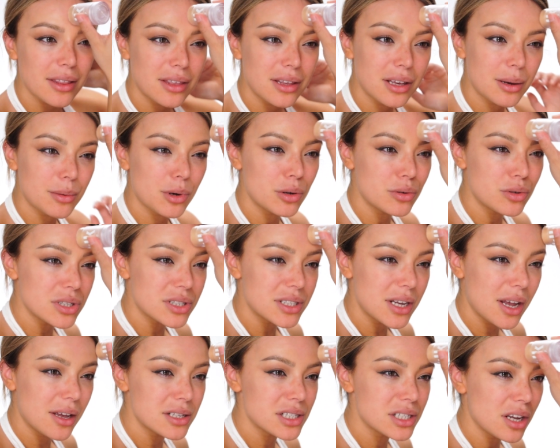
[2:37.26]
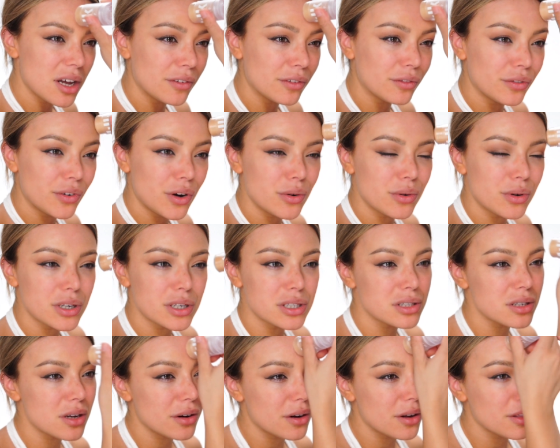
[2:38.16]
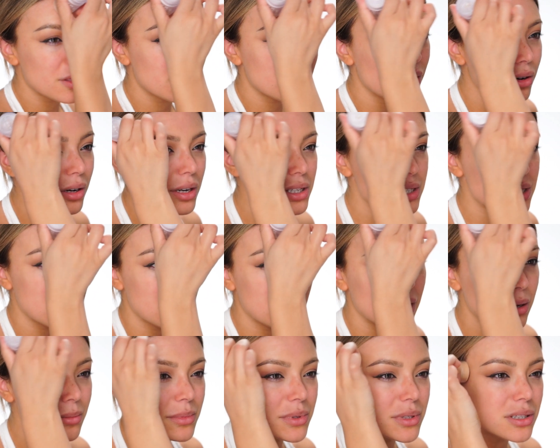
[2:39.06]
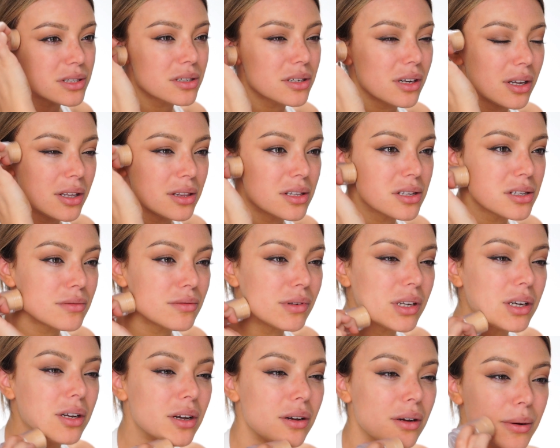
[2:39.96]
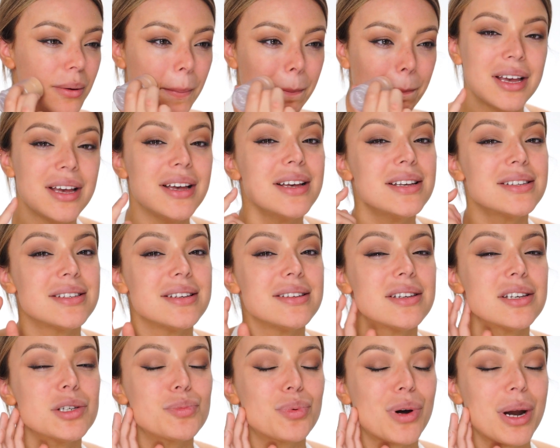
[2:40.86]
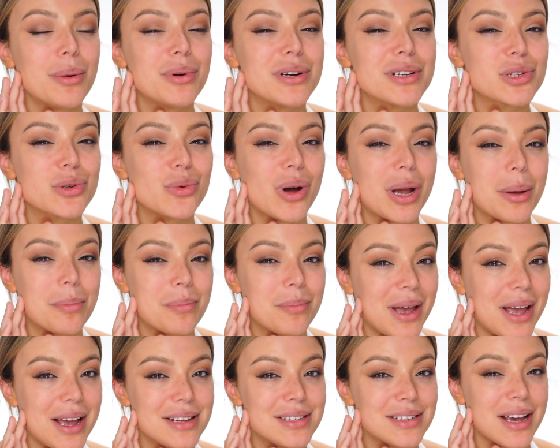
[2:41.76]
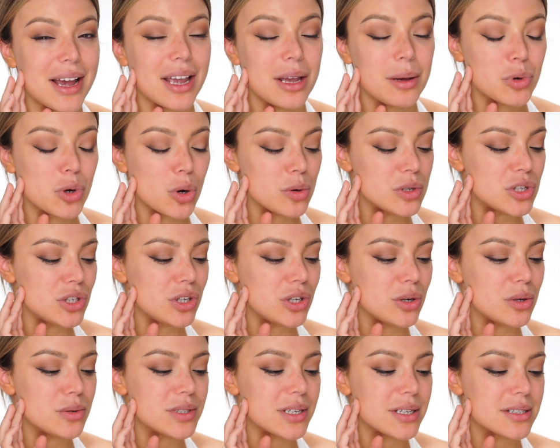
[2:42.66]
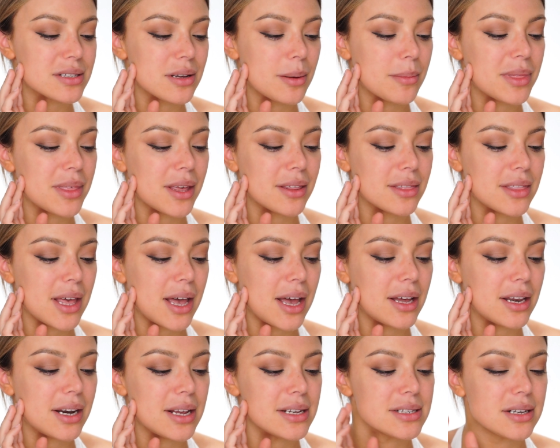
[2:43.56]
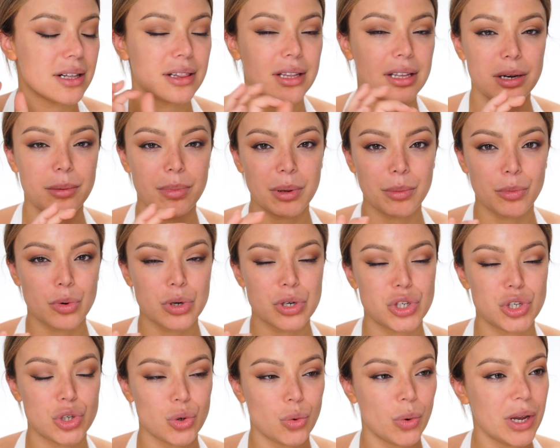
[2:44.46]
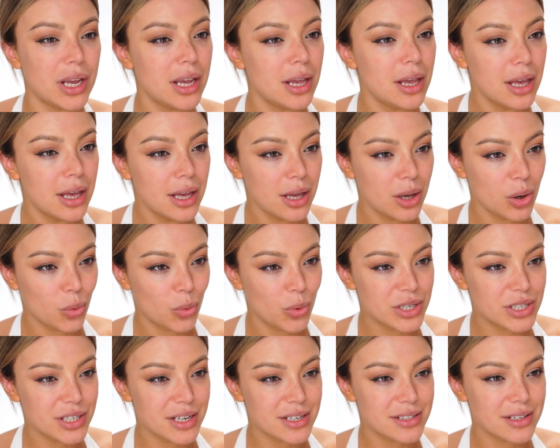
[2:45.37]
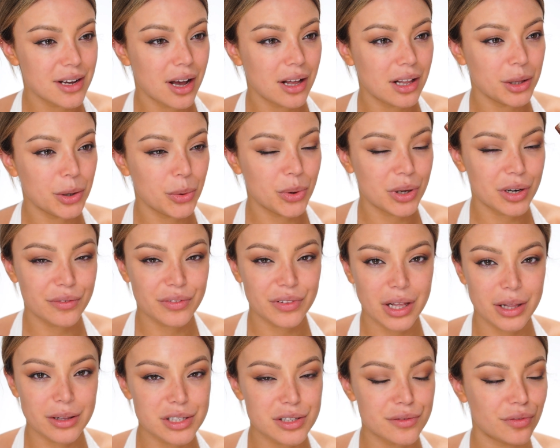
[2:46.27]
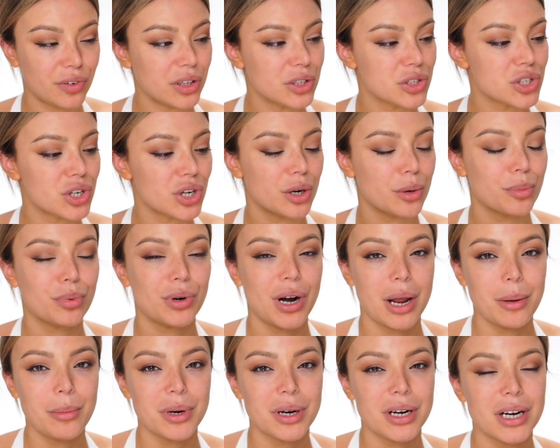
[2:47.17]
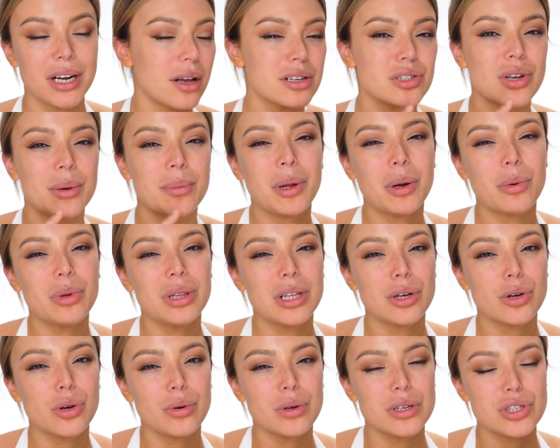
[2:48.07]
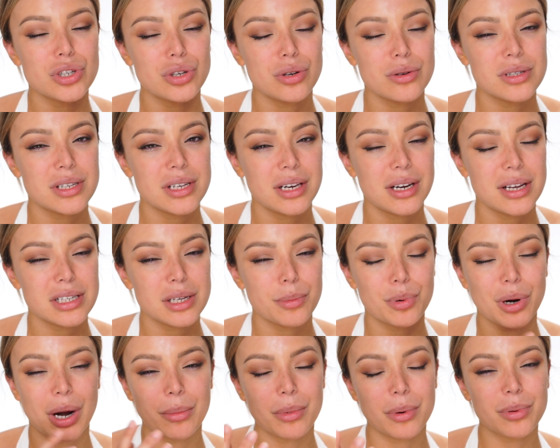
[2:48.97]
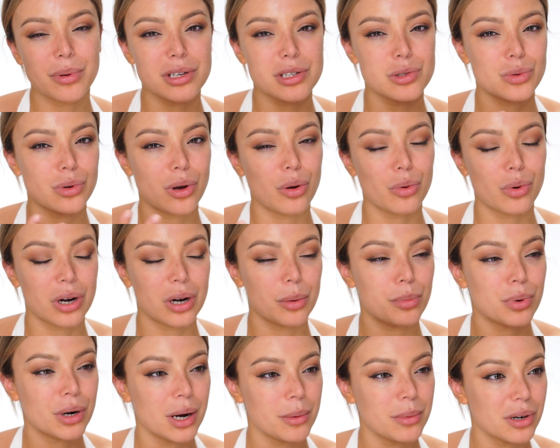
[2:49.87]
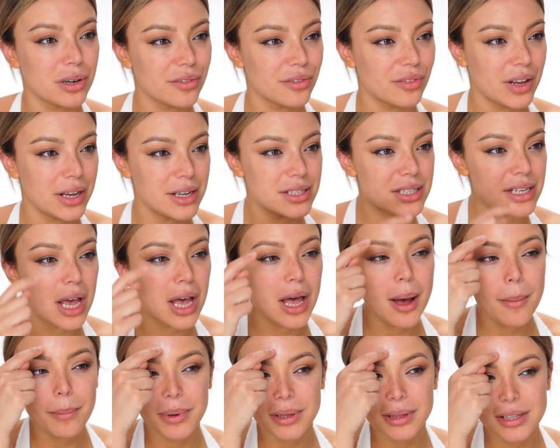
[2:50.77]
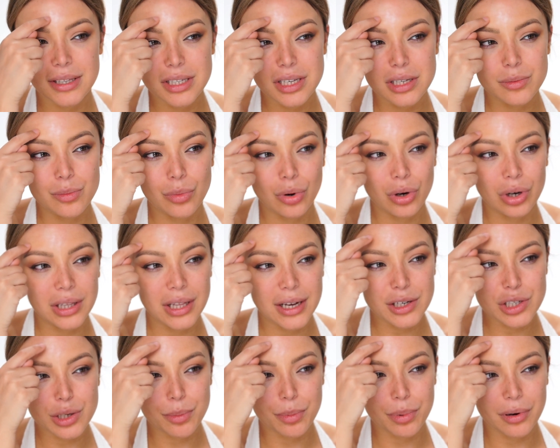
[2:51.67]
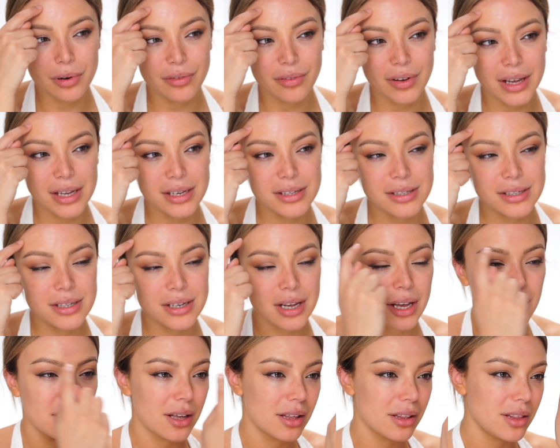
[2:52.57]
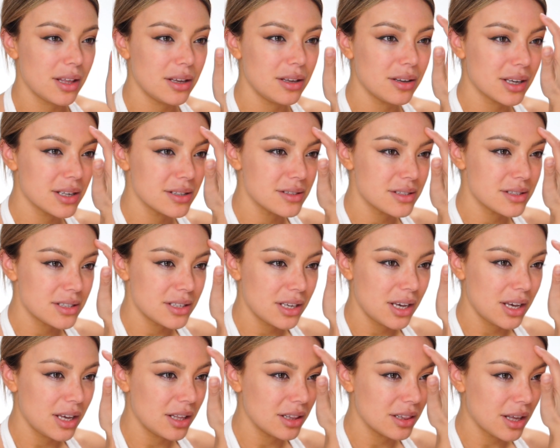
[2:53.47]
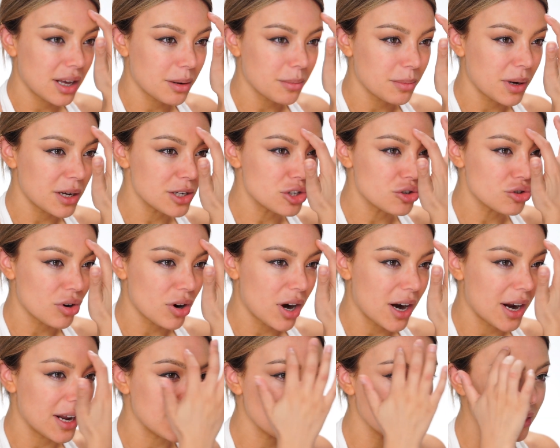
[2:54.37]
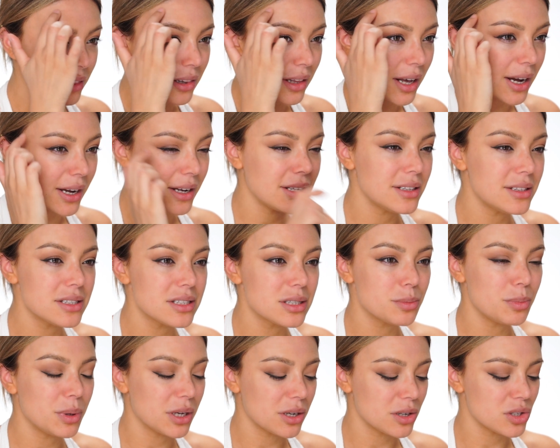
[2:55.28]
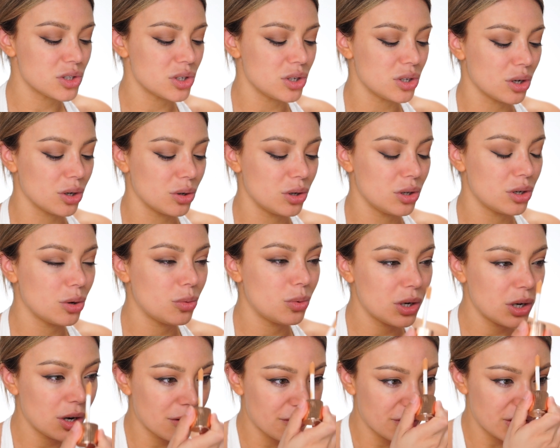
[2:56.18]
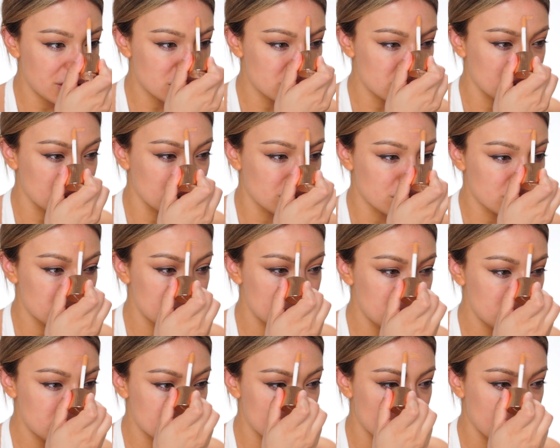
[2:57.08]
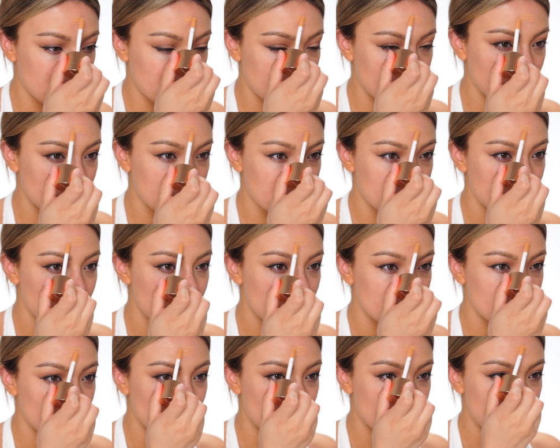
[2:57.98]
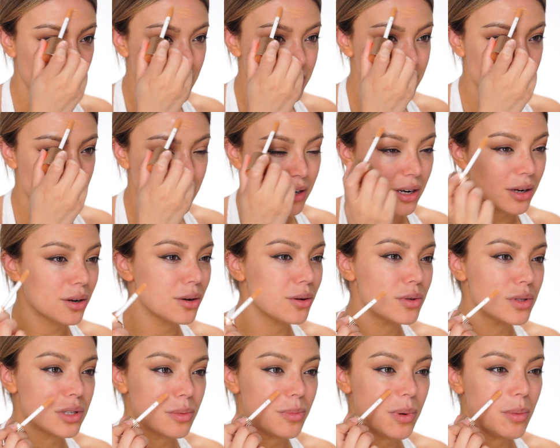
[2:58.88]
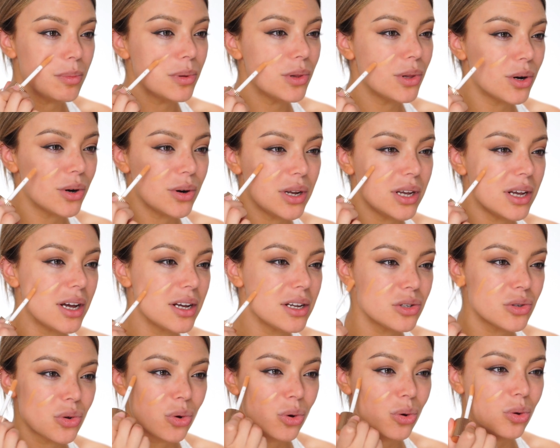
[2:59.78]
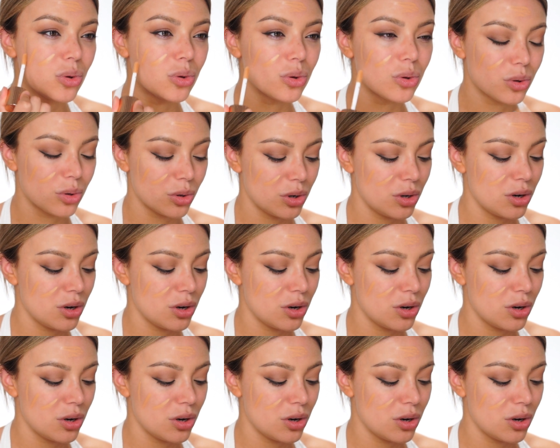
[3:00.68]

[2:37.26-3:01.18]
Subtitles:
think I'm going to say soft focus 30 times in this video. Since this primer is quite matte, I am going to use something that is a little bit more dewy, which is the Hollywood Flawless Filter Primer. So I'm not really going to use it as a primer because we already primed our face, but this is more like to prevent that you can see like my dry lines, because you don't want your face to look too dry or else you're not going to be blurry at all,